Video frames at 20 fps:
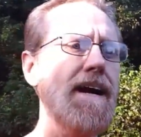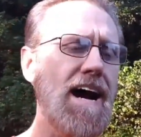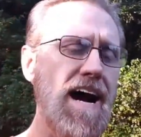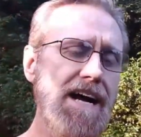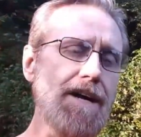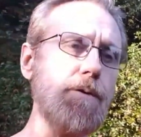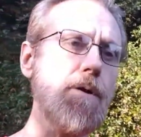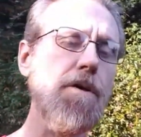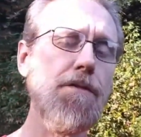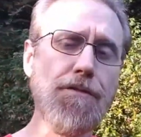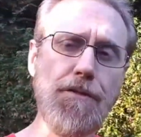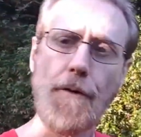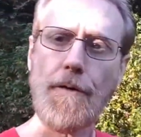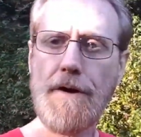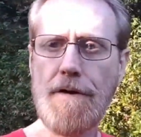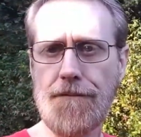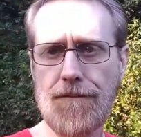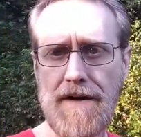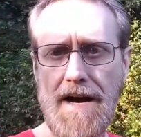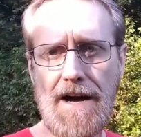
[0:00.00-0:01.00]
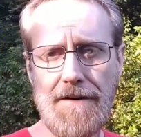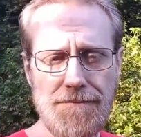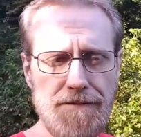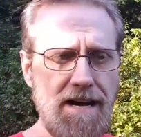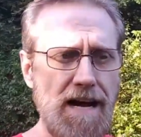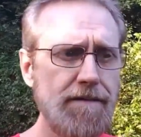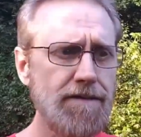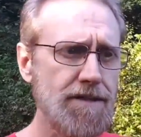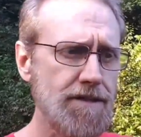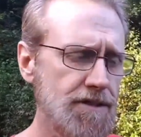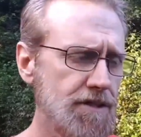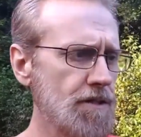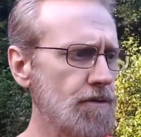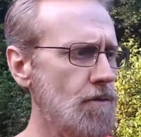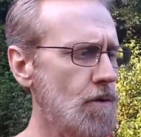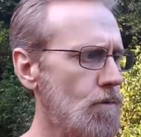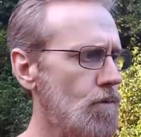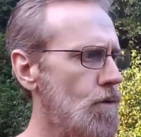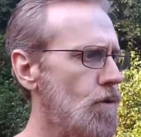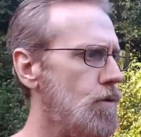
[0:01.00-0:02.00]
I do a 35-5 as a
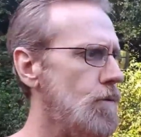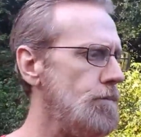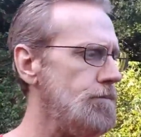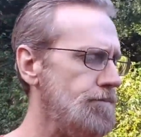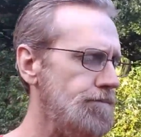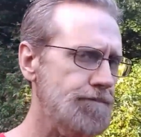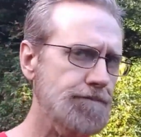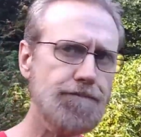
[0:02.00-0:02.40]
general rule,